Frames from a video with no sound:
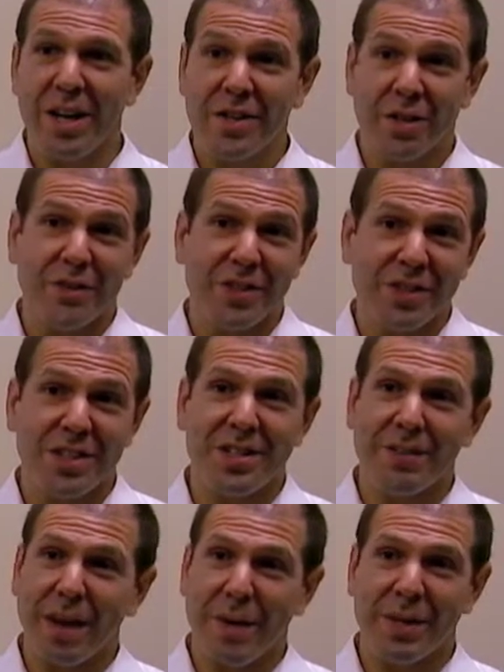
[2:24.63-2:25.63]
So for instance,
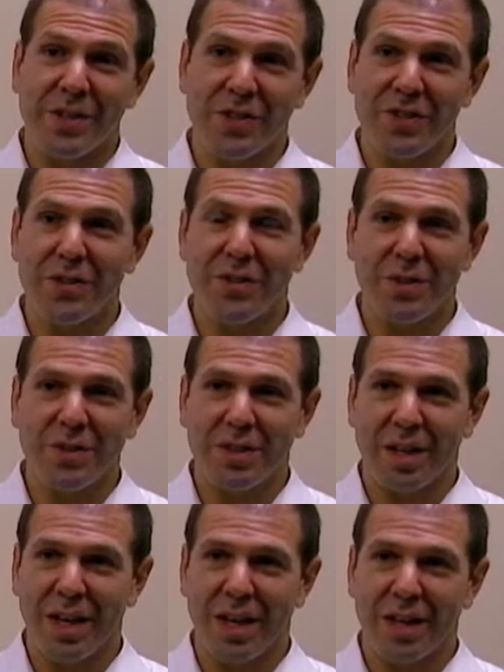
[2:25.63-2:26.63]
if I'm an insurance
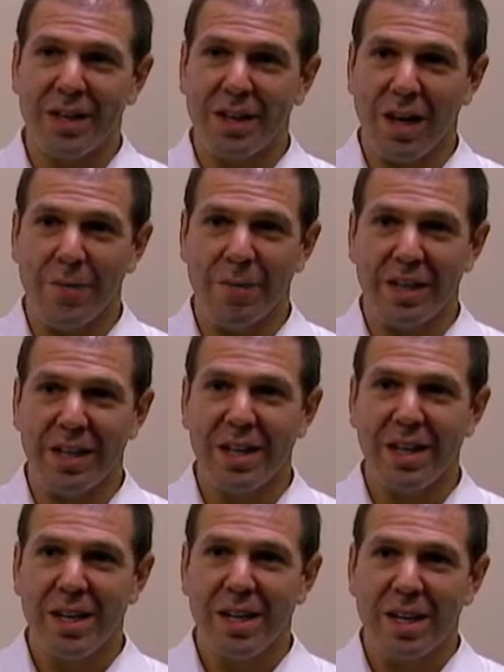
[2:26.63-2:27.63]
company
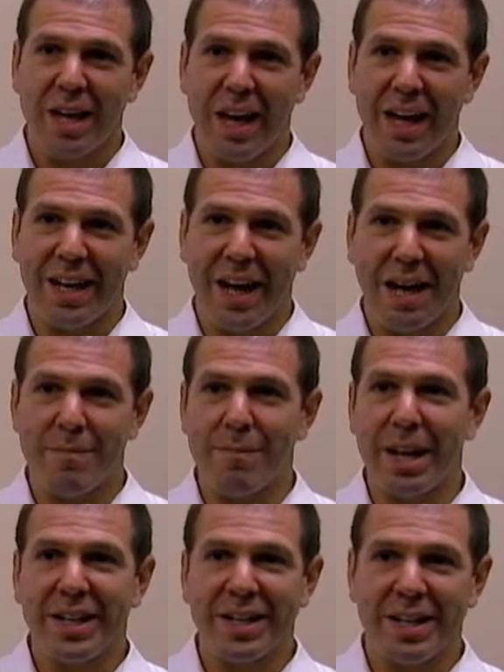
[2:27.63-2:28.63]
and I'm
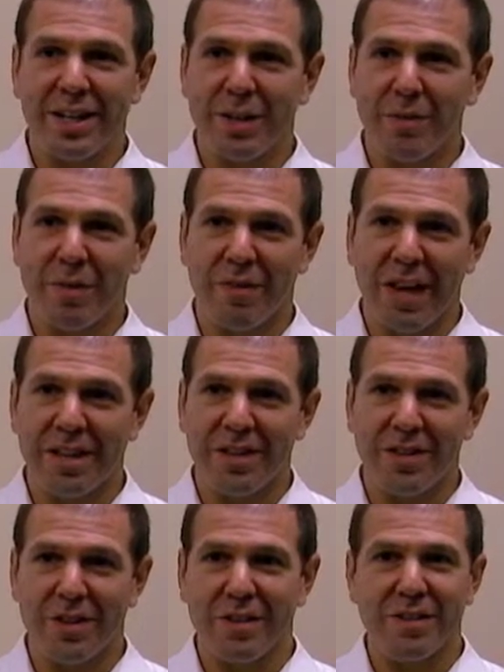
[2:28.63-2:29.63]
mandated to provide
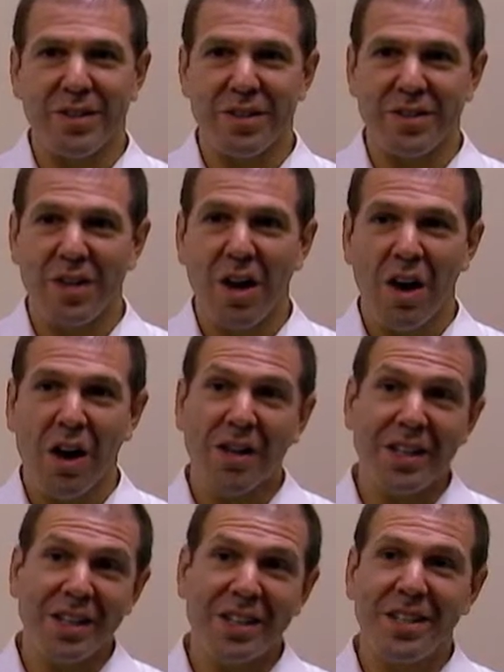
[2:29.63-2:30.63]
these services,
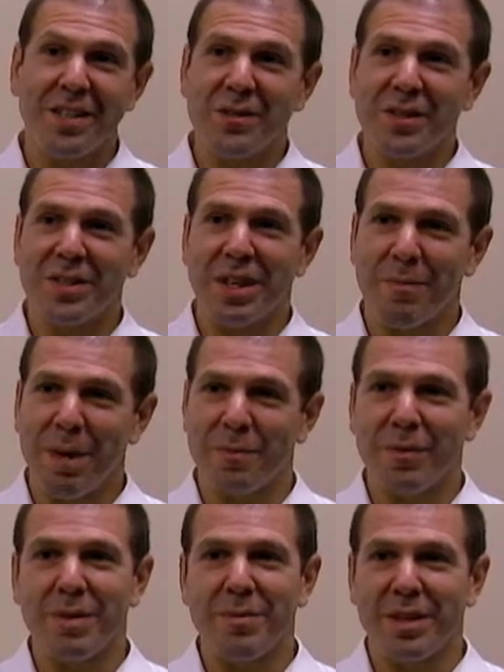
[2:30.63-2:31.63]
all I need to do is set my
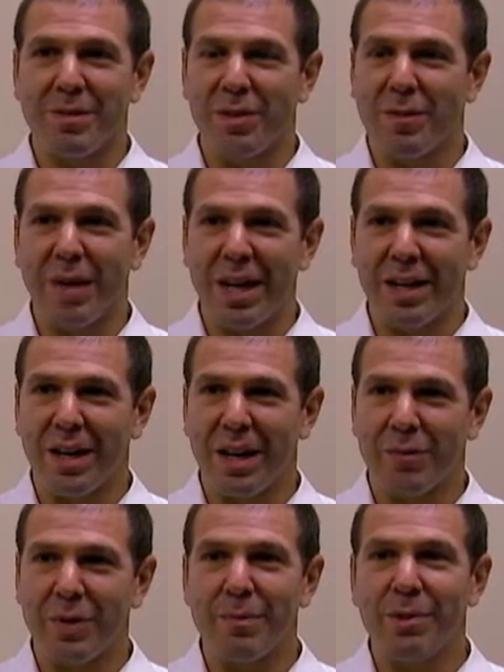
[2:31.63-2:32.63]
premium or my
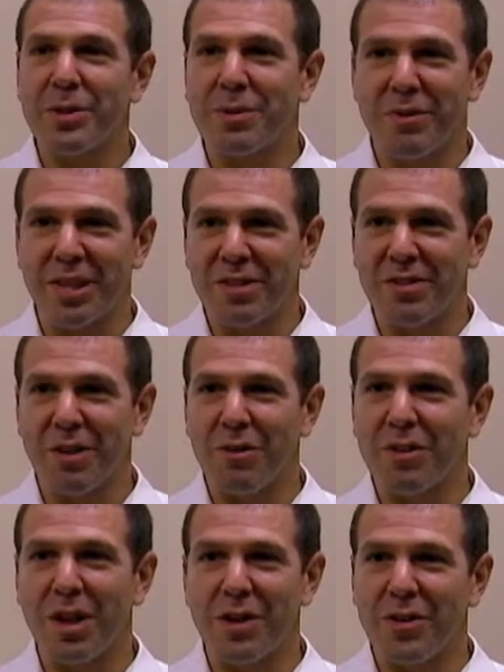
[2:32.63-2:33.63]
reimbursement rate so
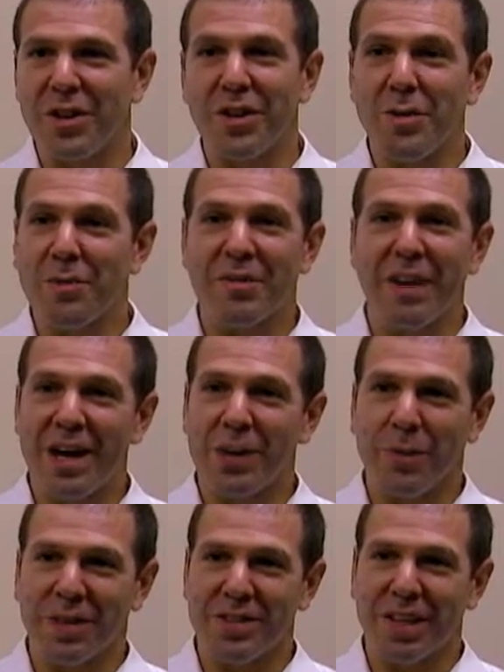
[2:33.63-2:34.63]
low that no provider
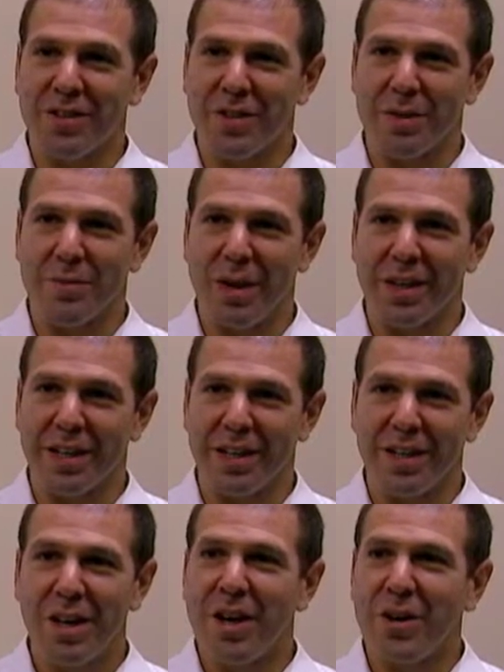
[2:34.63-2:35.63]
wants to enter the market,
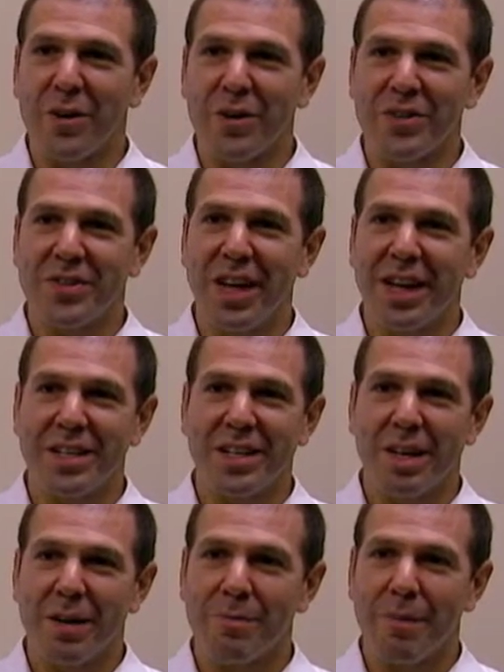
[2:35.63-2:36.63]
or set
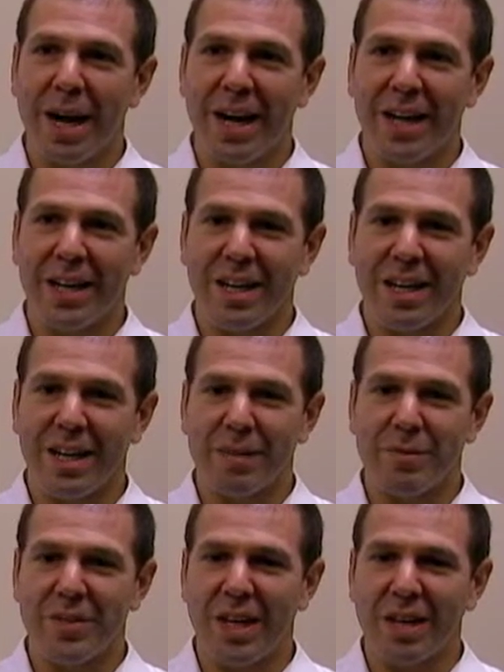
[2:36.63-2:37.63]

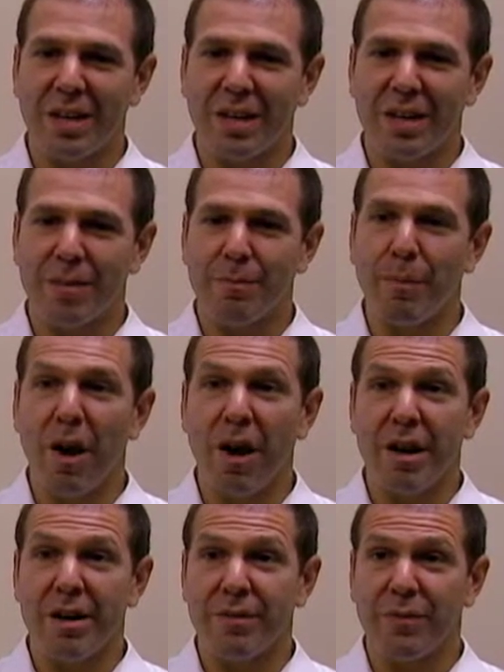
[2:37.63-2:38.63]
the
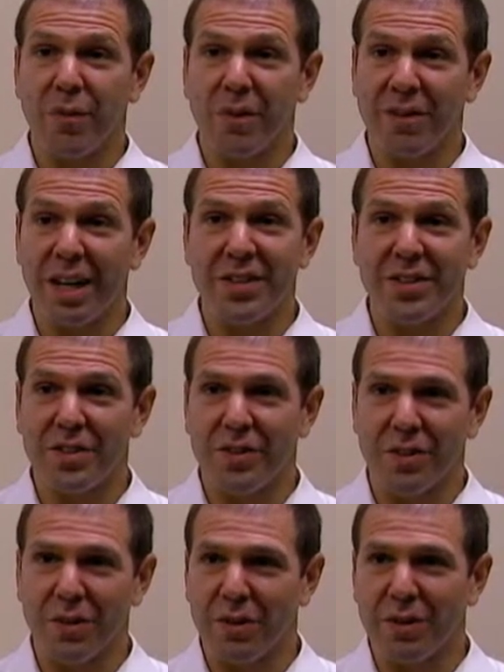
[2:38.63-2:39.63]
bar for
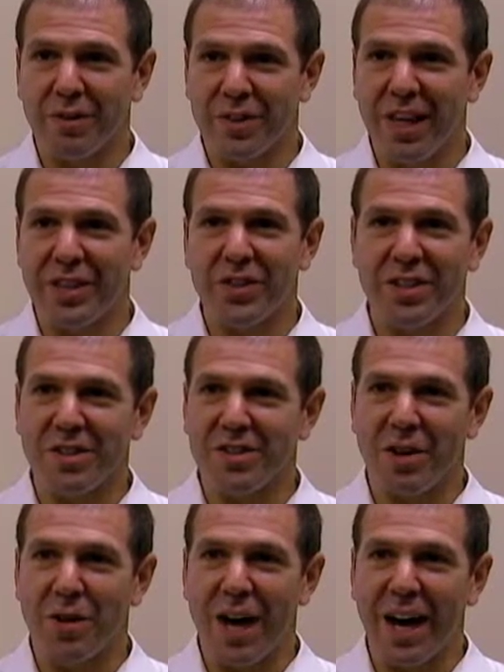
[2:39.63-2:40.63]
licensure or credentialing
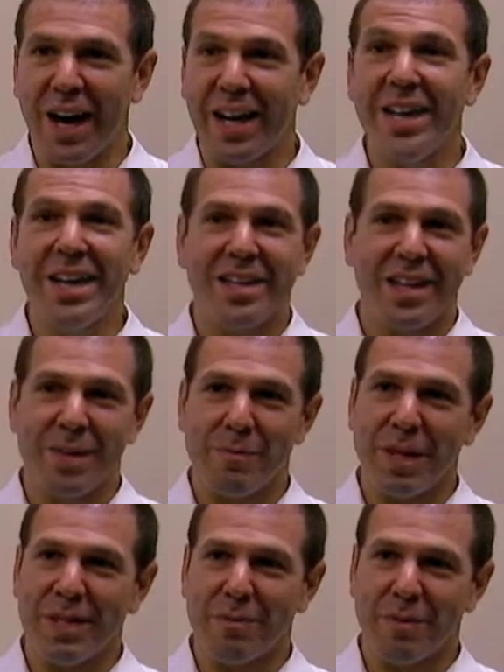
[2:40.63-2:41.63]
so high that it
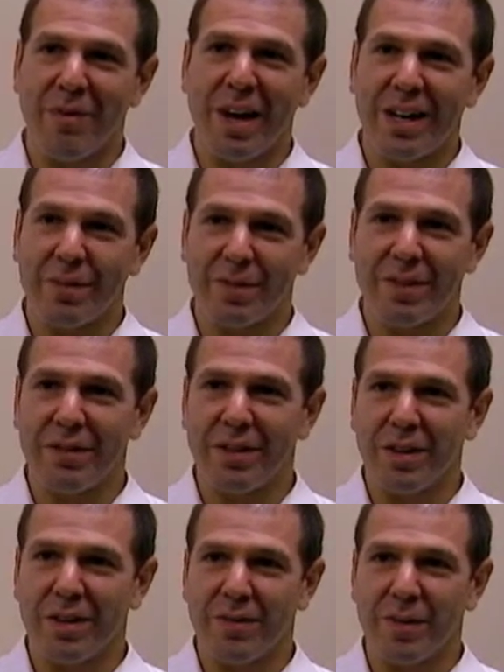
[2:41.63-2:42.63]
makes it
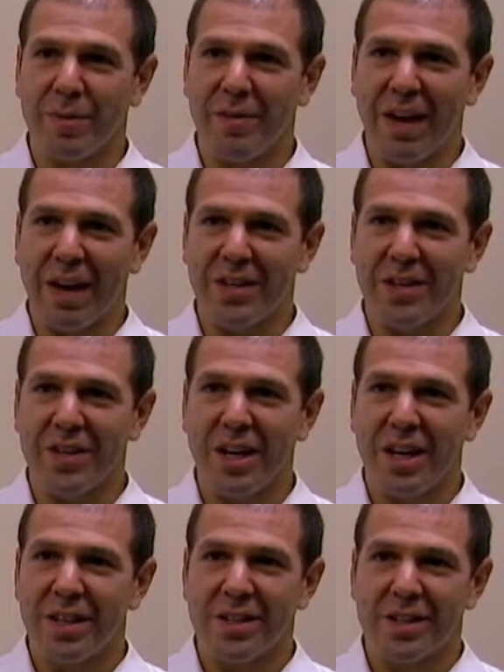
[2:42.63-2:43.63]
difficult for providers
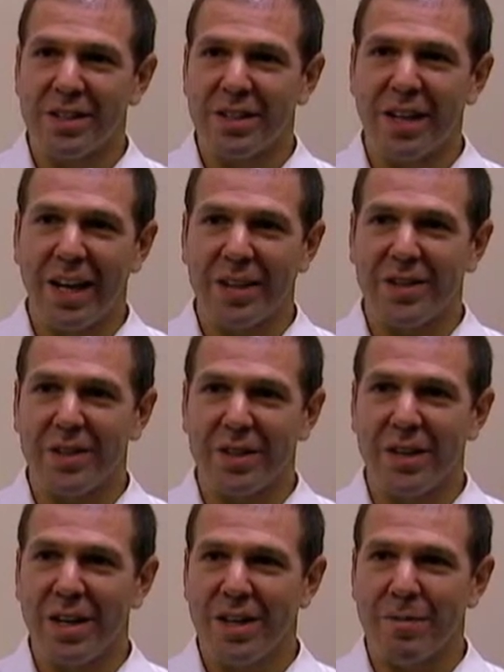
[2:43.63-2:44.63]
to
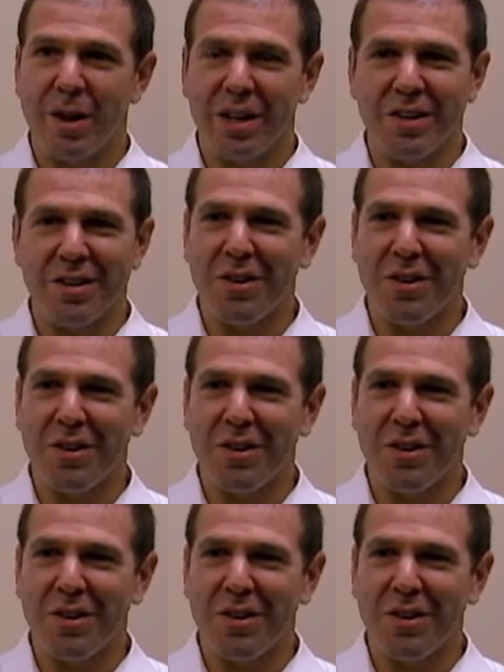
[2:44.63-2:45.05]
enter the market.